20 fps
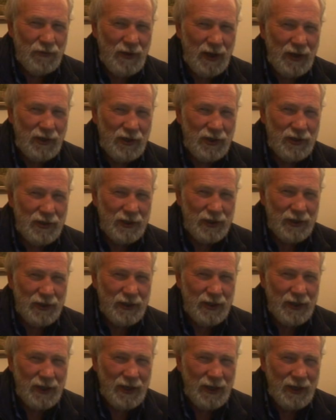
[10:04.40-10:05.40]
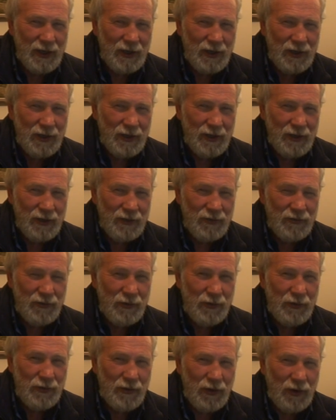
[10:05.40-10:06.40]
righteousness,
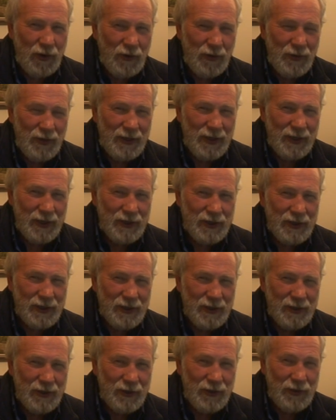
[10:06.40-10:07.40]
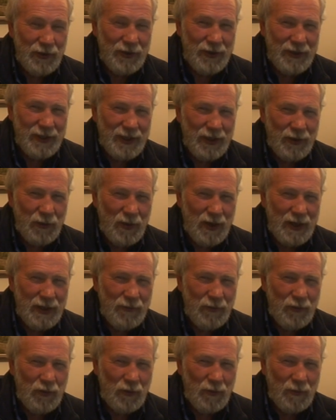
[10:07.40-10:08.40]
truth, holiness, certainty,
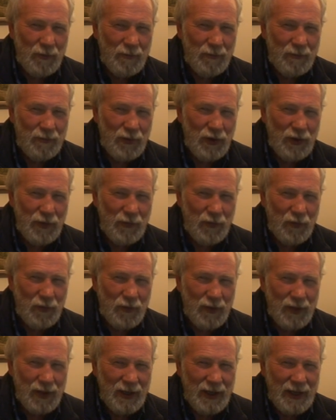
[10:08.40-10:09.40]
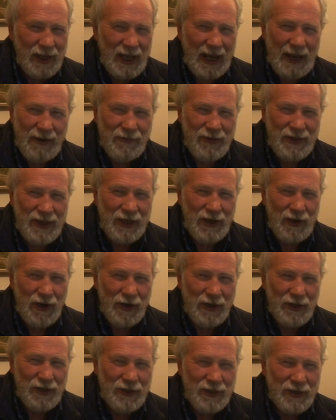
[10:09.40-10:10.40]
wonderful, beautiful. Everything
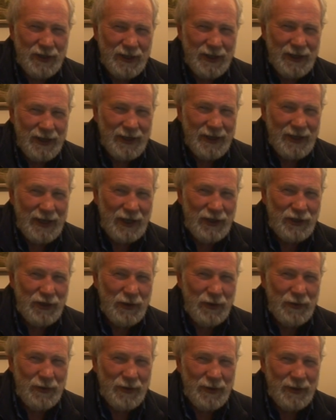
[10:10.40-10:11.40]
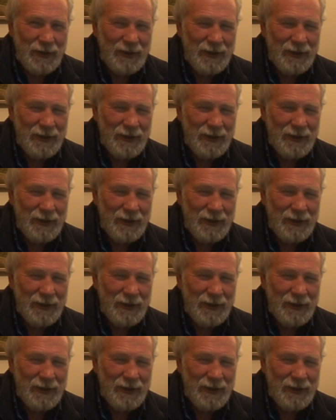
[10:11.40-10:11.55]
God is, that's you.